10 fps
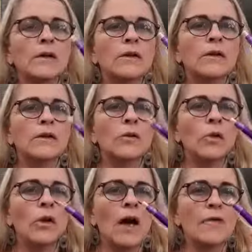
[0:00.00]

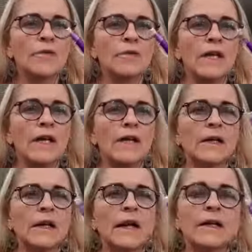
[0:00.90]
your love is
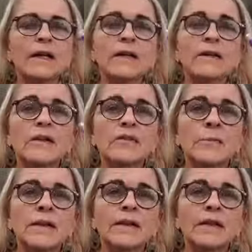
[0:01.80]
here. And that doesn't
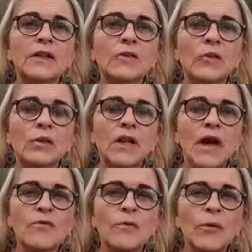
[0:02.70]
mean that you're not
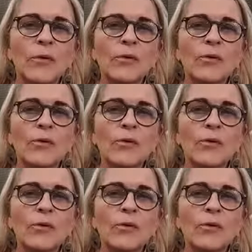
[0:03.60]
lovable